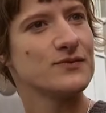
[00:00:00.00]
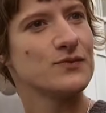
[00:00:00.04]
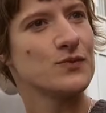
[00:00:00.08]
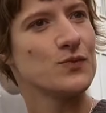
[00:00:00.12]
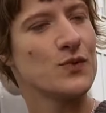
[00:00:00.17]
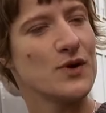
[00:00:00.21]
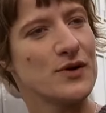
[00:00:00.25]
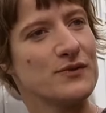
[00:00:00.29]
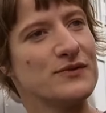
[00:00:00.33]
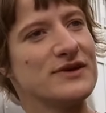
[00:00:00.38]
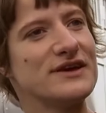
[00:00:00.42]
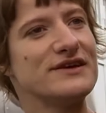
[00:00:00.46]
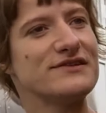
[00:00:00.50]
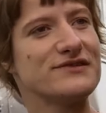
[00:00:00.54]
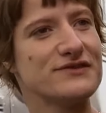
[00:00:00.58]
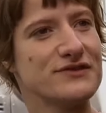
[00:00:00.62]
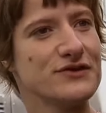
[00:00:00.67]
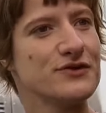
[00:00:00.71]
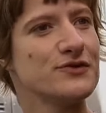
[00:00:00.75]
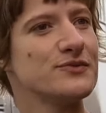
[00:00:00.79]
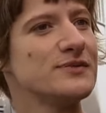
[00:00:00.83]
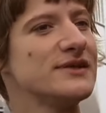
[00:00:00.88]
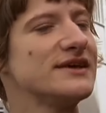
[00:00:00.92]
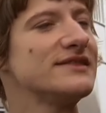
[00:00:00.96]
what we
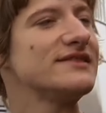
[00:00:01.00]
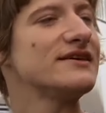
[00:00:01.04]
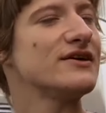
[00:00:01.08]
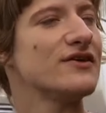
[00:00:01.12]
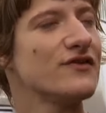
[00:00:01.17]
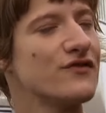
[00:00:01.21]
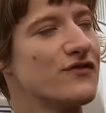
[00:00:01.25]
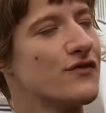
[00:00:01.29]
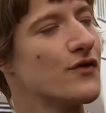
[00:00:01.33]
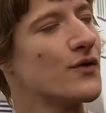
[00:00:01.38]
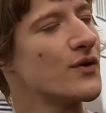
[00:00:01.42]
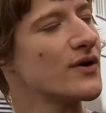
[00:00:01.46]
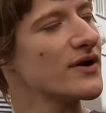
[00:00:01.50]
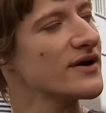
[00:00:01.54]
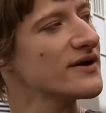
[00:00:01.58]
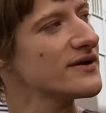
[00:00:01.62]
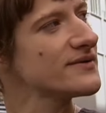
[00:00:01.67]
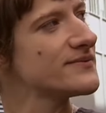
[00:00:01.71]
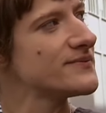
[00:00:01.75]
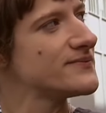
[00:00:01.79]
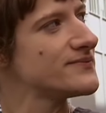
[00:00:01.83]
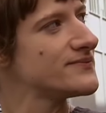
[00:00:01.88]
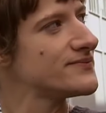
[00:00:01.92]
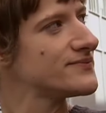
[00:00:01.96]
assume that they're for,
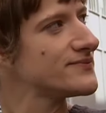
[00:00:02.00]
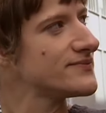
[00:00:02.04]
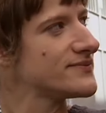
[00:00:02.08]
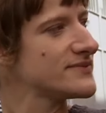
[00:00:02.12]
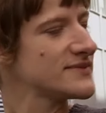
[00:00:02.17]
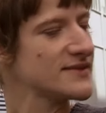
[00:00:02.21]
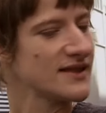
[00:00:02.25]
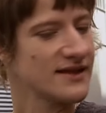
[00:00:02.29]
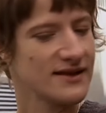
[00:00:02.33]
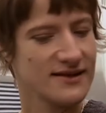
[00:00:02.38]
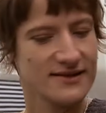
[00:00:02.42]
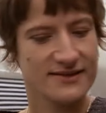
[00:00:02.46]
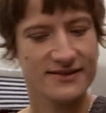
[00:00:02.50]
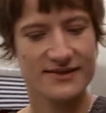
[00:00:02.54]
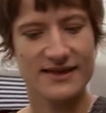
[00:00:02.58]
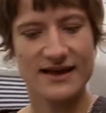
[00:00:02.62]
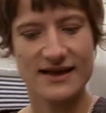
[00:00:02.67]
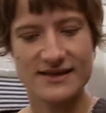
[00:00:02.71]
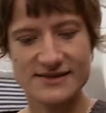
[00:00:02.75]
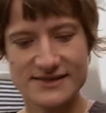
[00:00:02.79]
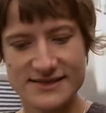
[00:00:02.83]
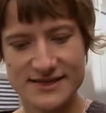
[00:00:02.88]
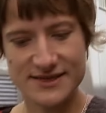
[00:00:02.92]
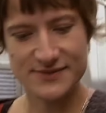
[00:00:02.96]

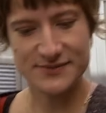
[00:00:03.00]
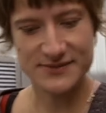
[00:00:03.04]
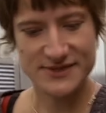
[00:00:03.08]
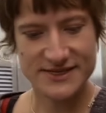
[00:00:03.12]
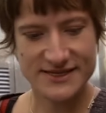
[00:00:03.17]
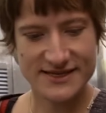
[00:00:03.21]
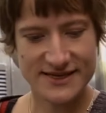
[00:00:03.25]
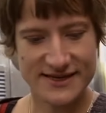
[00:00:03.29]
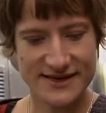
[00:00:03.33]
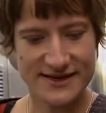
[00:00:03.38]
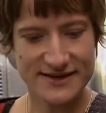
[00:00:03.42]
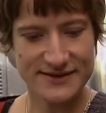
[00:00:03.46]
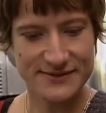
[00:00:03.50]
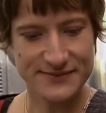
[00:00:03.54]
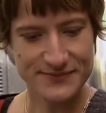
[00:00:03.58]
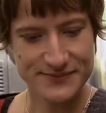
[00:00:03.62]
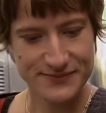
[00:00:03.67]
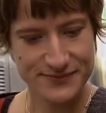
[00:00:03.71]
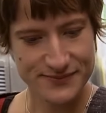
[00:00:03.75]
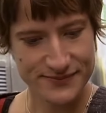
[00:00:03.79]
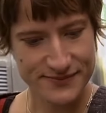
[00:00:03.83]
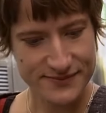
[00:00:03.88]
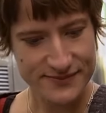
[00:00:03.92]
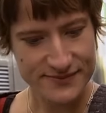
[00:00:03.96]
that seems to
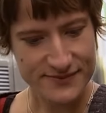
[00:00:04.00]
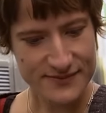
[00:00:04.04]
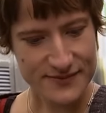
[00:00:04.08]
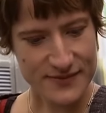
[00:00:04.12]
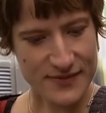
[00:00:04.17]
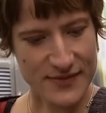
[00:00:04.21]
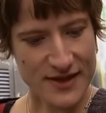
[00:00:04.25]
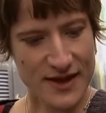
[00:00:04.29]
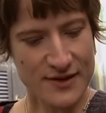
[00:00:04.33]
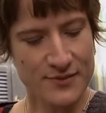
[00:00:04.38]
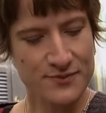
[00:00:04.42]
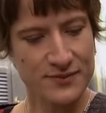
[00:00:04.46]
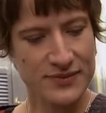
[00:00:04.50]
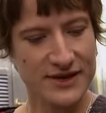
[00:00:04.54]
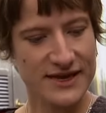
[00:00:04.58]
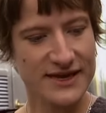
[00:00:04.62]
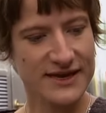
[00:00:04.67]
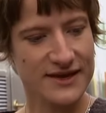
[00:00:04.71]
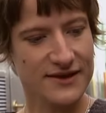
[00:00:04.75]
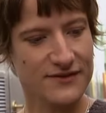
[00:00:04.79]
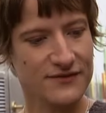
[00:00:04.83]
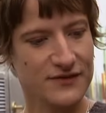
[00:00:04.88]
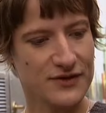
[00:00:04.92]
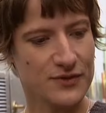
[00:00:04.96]
be
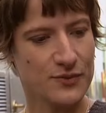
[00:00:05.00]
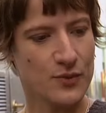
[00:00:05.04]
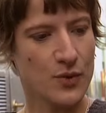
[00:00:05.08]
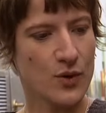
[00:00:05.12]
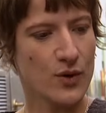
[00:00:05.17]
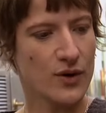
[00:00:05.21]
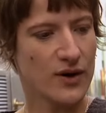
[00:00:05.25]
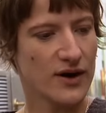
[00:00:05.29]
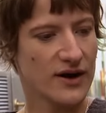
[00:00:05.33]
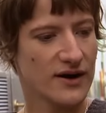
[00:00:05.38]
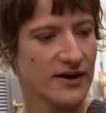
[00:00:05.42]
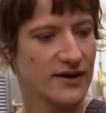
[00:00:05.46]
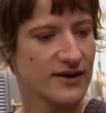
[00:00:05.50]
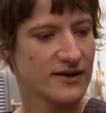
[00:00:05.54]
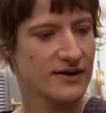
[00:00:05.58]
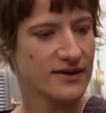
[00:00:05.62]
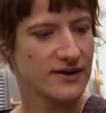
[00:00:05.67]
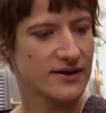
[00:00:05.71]
even more